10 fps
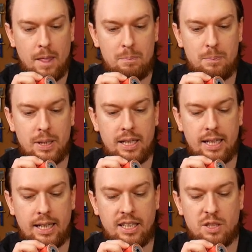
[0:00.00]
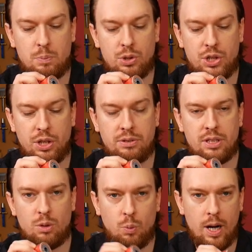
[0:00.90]
but it is
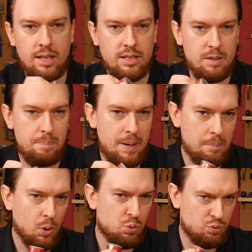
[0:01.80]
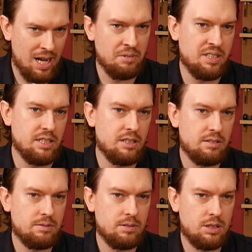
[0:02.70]
produced in a way that's a bit more rounded,
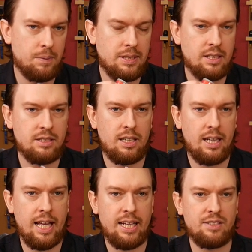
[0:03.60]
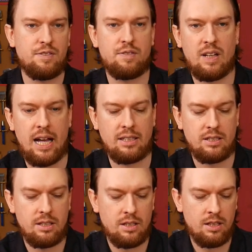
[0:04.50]
so it doesn't lay as
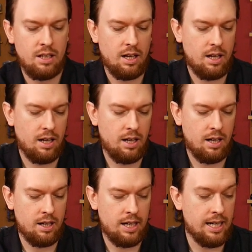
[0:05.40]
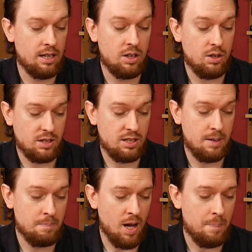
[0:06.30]
flat. Uh, it looks,
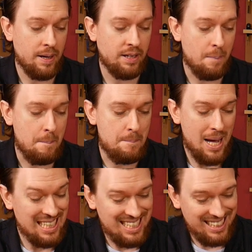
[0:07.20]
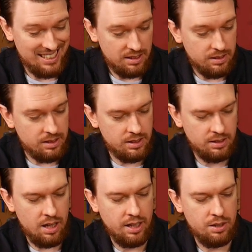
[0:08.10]
in my opinion, better than
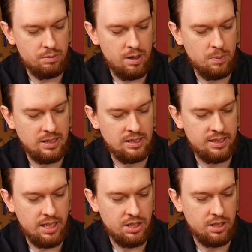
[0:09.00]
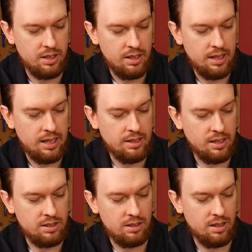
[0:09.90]
tiger thread when stitched. It
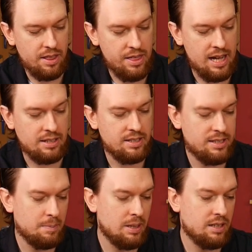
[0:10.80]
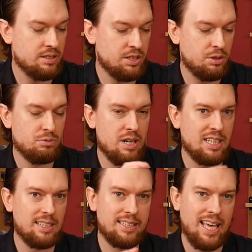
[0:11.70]
doesn't look that dissimilar to
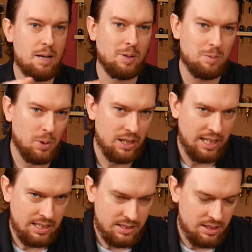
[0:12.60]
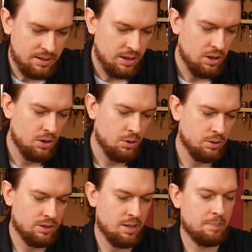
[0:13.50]
regular cabled polyester
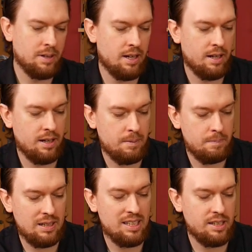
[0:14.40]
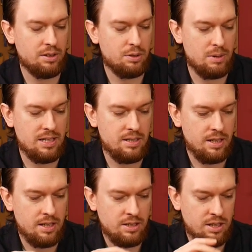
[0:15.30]
or some um, linen threads.
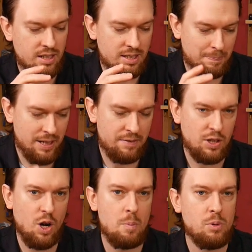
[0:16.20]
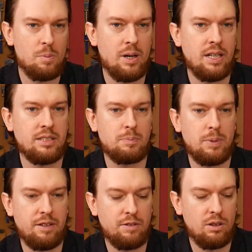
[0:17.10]
So it's a bit of a compromise,
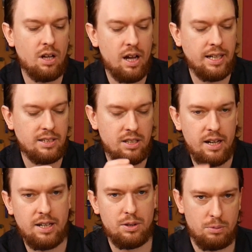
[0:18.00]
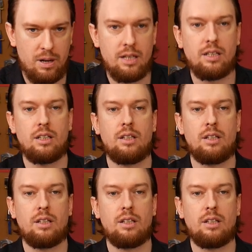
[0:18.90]
but if you like tiger thread,